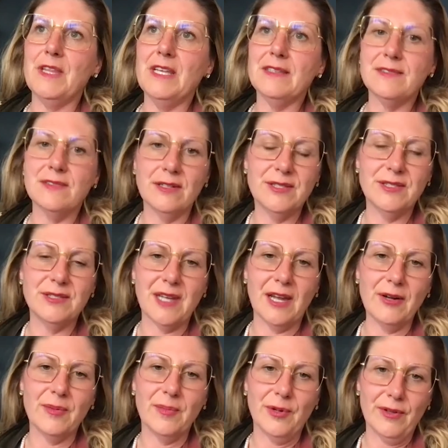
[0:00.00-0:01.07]
it's not
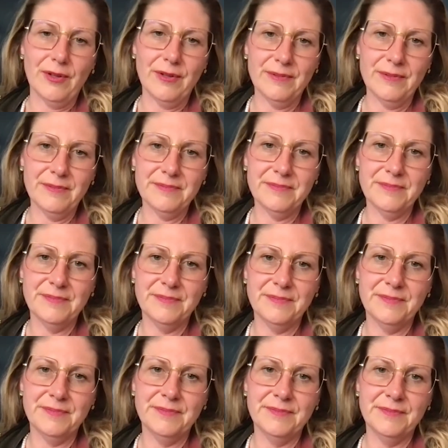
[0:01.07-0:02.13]
desirable
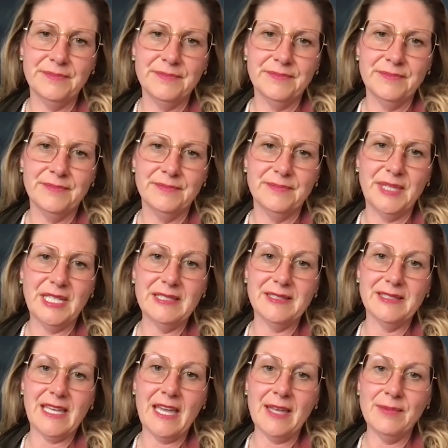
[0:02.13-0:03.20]
because
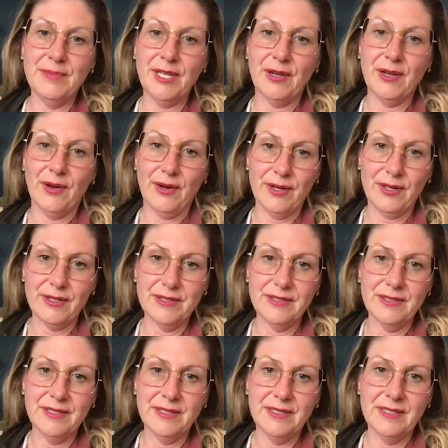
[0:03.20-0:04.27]
it can be hard,
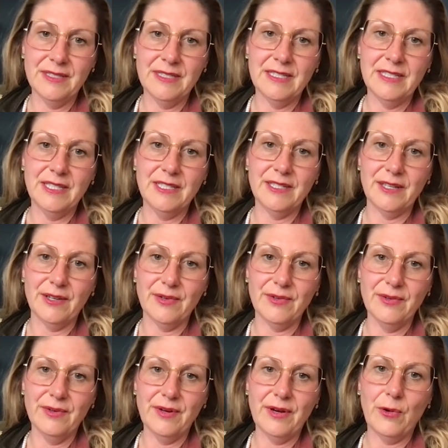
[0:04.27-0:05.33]

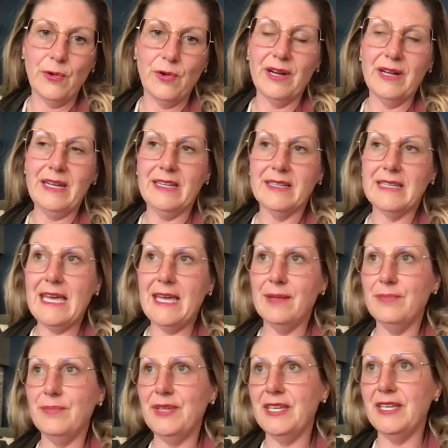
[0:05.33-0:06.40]
or it
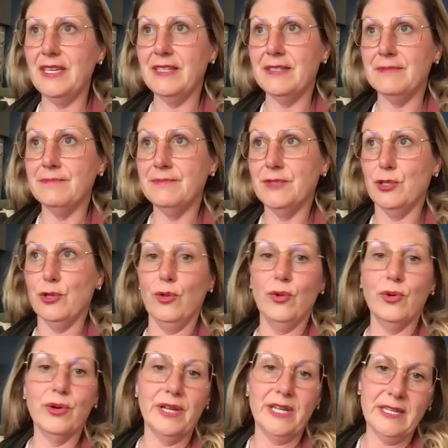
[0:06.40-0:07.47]
can be
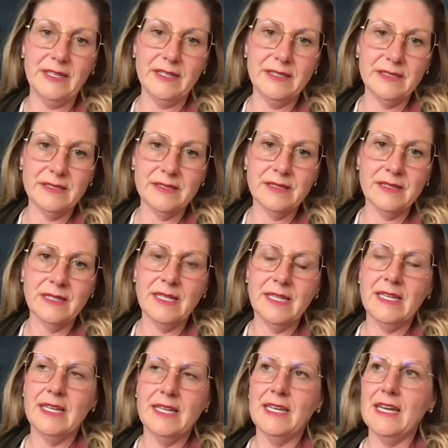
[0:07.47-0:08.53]
glorious.
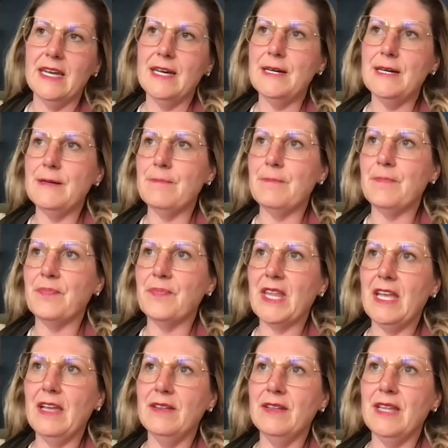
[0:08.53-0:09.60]
And
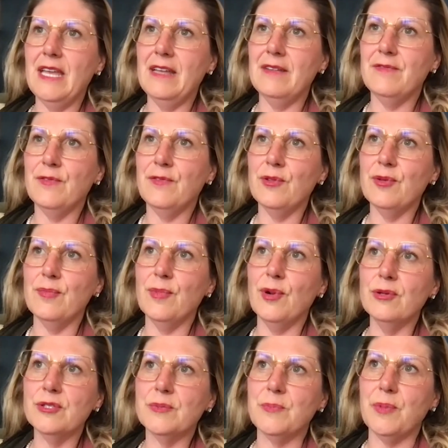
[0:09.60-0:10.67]
for the
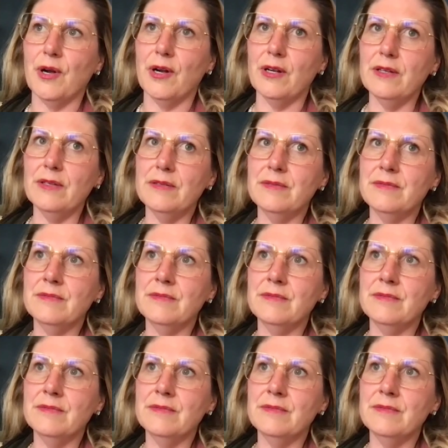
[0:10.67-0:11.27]
most part,